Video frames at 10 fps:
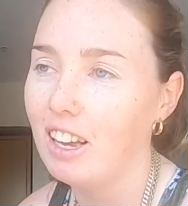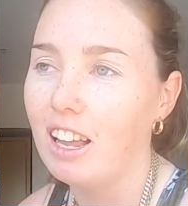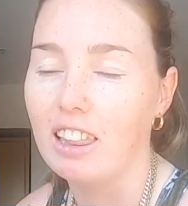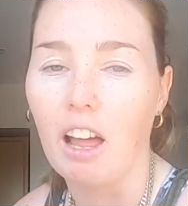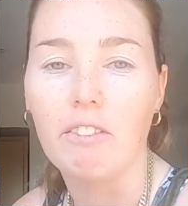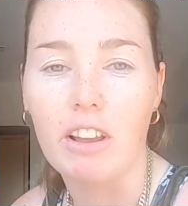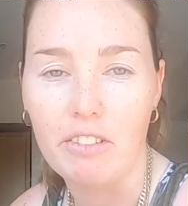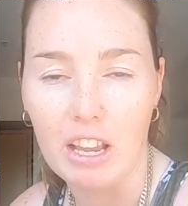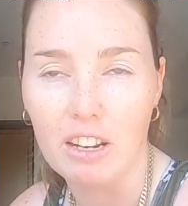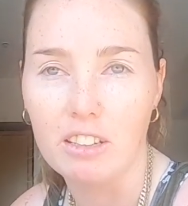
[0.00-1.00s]
love
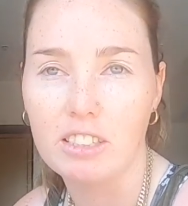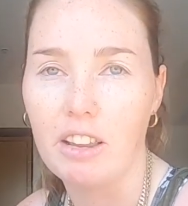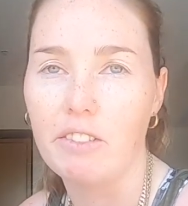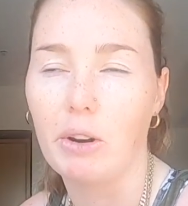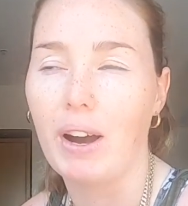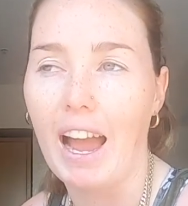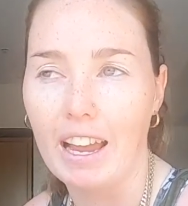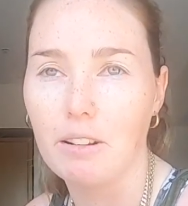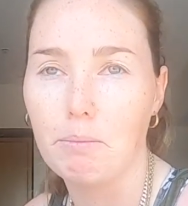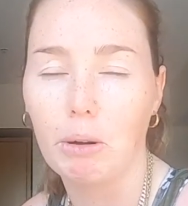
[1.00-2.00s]
left-handers, even though I
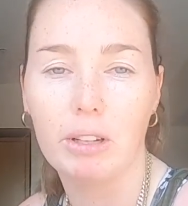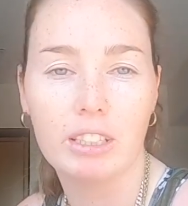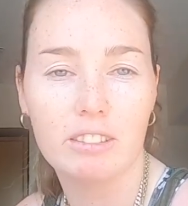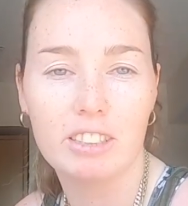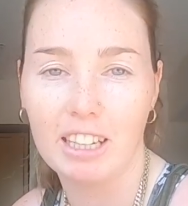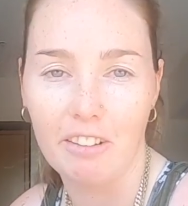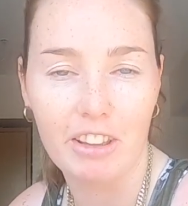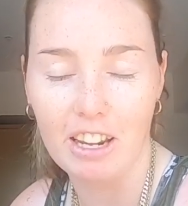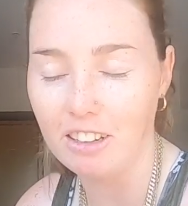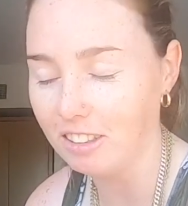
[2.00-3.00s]
hate bowling to
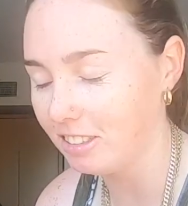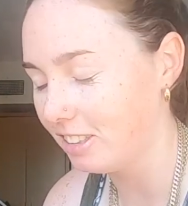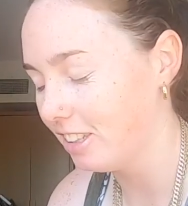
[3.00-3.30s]
left-handers.